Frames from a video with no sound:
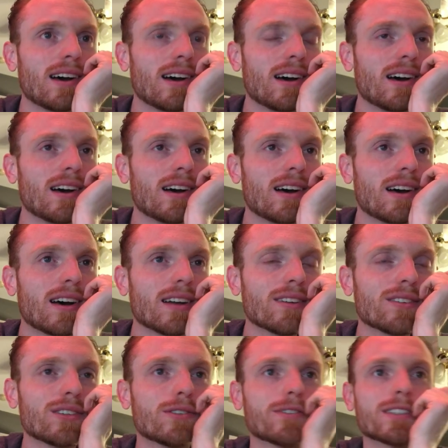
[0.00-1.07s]
I
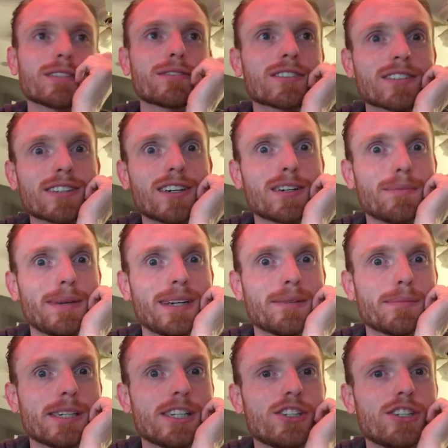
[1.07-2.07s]
don't know if I ever saw Bambi.